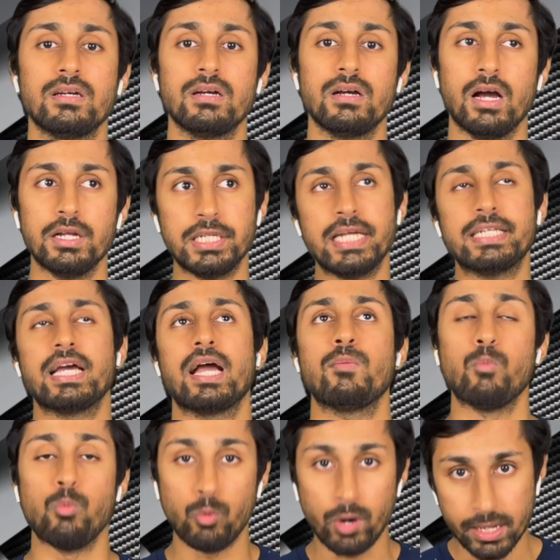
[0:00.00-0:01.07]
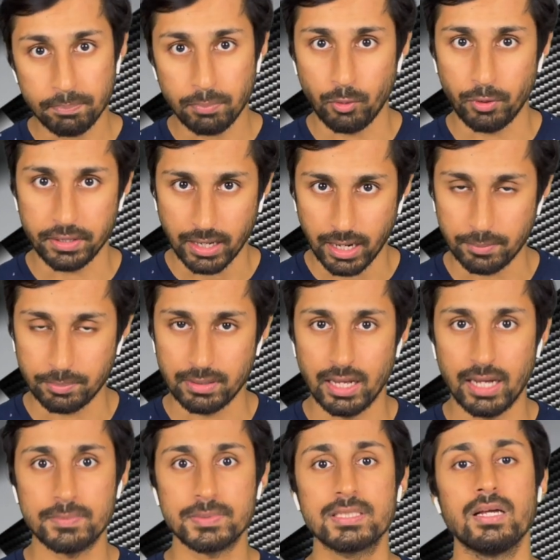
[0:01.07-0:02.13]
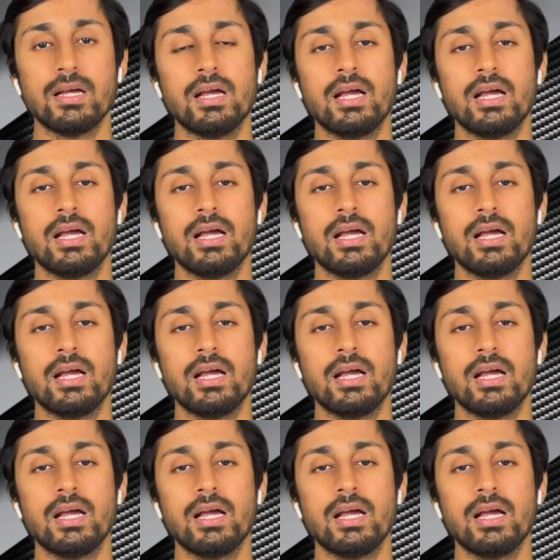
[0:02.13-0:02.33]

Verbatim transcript: a daytime waypoint hyperlapse,